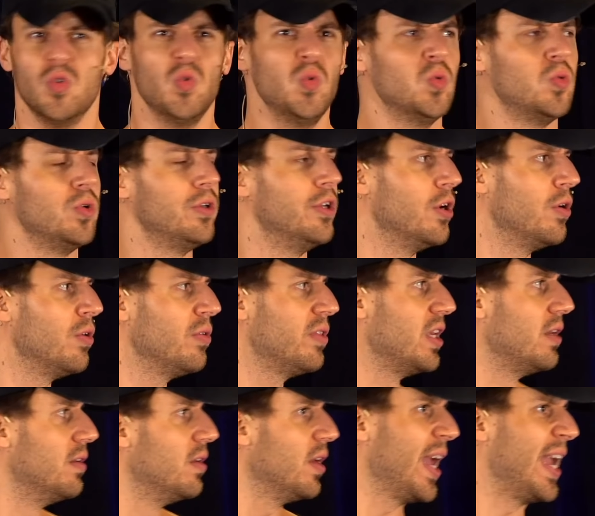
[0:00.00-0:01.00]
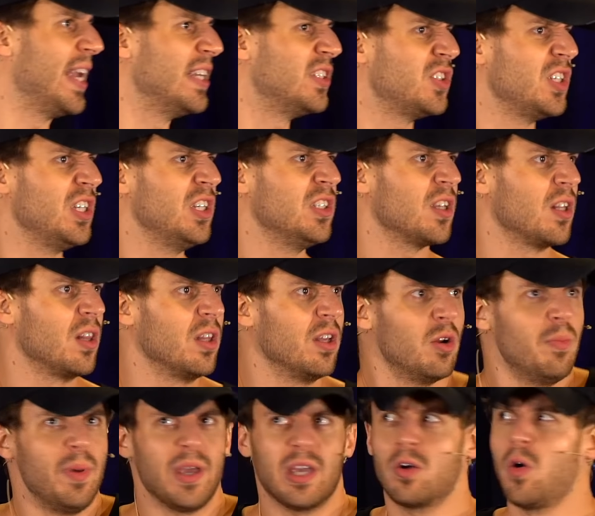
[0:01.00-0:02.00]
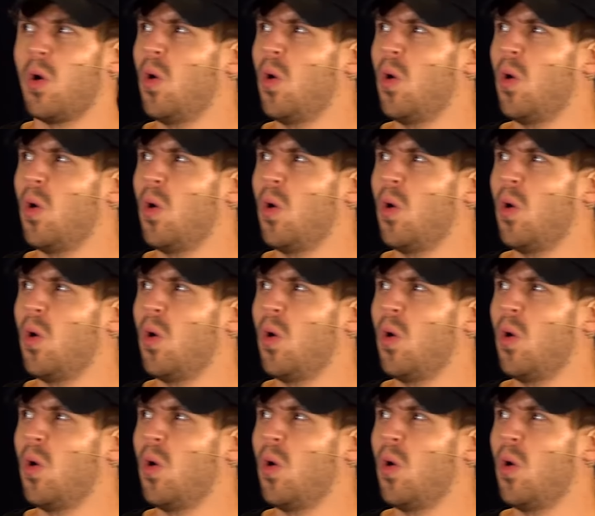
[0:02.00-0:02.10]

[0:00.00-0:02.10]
Ooh, you know, the AC is a little bit